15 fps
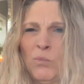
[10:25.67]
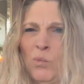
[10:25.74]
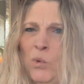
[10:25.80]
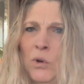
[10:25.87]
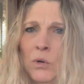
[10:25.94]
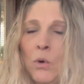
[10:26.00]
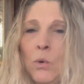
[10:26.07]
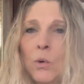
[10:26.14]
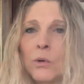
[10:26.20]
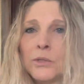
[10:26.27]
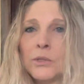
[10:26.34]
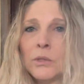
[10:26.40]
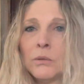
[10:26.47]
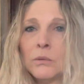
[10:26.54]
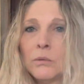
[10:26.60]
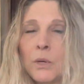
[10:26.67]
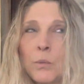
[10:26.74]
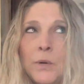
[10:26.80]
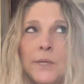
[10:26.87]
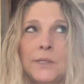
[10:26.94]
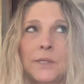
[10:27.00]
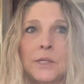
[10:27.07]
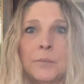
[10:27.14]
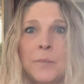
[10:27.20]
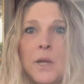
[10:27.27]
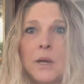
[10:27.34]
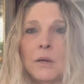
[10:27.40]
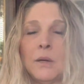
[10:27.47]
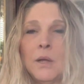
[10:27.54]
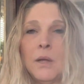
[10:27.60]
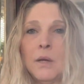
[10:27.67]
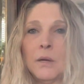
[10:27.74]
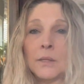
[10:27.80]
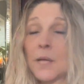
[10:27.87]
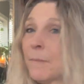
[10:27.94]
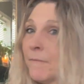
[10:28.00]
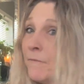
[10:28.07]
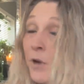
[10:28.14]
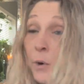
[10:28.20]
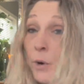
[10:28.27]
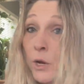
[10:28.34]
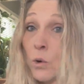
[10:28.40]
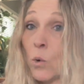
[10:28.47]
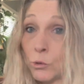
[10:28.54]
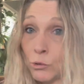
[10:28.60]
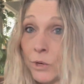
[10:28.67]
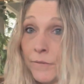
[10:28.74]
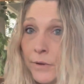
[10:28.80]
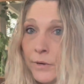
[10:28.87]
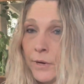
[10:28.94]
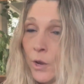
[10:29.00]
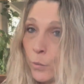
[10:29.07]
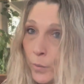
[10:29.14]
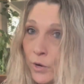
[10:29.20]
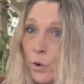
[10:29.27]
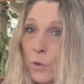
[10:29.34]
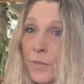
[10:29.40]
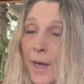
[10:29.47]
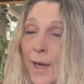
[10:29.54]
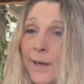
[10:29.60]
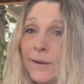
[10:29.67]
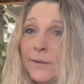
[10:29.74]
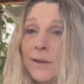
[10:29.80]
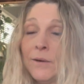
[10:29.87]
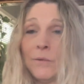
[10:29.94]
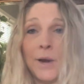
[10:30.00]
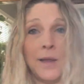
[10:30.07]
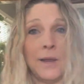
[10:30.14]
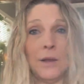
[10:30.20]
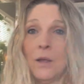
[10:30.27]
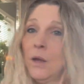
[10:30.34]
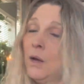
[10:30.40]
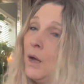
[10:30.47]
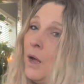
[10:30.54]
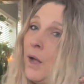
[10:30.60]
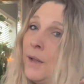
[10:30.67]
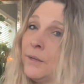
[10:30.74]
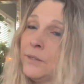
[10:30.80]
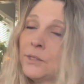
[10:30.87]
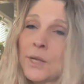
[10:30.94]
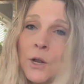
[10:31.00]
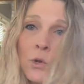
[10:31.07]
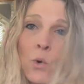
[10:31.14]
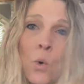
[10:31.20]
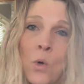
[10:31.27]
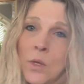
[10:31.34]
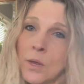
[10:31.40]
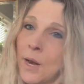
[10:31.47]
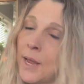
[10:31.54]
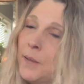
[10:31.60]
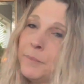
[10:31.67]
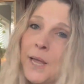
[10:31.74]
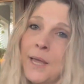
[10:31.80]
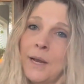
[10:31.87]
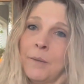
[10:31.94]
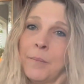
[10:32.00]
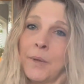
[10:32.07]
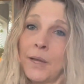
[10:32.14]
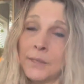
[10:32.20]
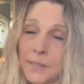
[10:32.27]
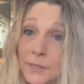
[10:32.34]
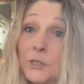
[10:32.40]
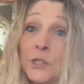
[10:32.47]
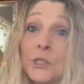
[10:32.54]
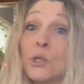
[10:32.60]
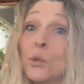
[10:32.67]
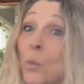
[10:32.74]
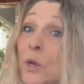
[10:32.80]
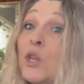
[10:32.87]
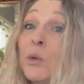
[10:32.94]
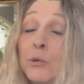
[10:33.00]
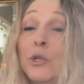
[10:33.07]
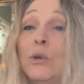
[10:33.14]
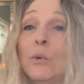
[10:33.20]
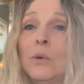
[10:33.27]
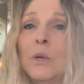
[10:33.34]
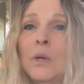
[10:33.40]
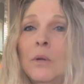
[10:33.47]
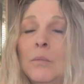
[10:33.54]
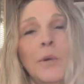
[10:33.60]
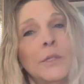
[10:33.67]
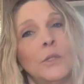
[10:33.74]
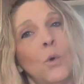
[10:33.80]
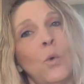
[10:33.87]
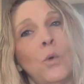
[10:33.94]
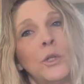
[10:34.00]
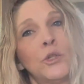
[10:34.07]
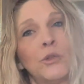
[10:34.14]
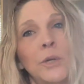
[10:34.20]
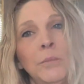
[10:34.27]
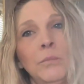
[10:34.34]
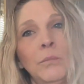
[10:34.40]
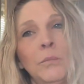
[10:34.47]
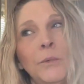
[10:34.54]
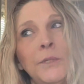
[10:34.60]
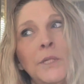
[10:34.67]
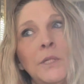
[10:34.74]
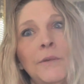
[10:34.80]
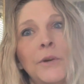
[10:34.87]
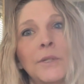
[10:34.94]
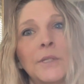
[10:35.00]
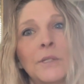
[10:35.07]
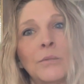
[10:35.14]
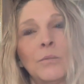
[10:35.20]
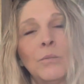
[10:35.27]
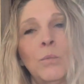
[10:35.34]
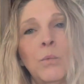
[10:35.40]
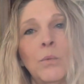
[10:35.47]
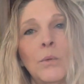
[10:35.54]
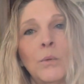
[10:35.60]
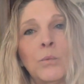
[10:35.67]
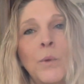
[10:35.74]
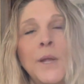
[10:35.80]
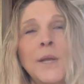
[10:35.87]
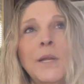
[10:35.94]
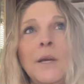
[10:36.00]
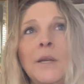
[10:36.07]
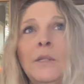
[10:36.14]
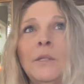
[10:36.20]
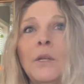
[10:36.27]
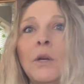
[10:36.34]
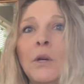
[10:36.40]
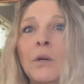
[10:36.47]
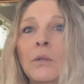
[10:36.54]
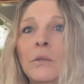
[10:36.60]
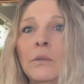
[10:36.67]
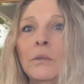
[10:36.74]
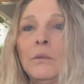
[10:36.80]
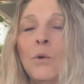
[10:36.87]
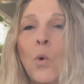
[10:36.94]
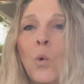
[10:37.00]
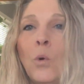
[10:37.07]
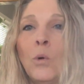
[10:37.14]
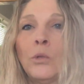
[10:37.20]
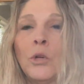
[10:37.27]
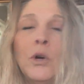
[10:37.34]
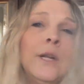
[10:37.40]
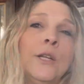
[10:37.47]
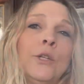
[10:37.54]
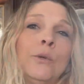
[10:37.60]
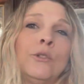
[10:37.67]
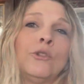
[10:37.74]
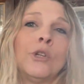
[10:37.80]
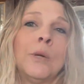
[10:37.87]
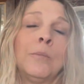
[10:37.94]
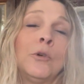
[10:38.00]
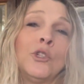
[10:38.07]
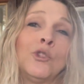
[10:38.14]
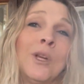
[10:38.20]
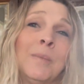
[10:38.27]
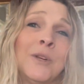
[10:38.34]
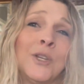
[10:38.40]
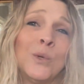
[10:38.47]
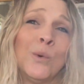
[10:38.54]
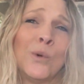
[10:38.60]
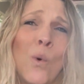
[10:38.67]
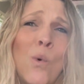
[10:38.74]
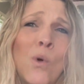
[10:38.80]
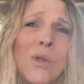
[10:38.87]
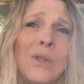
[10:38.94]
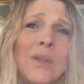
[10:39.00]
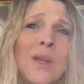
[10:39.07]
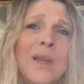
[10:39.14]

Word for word: What are goals? Like, what does this mean? Because I'm very goal driven and we know that, right? I set a goal and I obtain it because that's just what you do. But is a goal a dream? What's the difference? When does a goal turn into a dream or a dream into a goal.